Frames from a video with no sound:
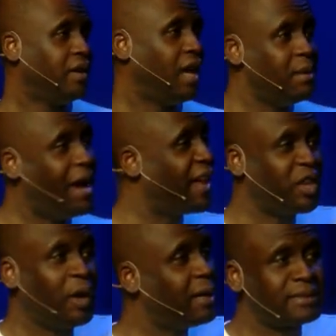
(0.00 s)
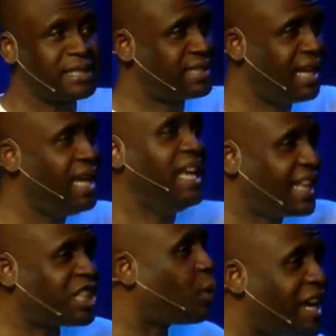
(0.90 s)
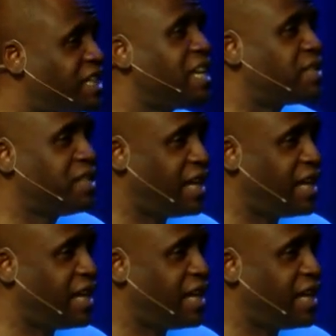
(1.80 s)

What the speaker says: And Matthew helps us see. That's why Jesus is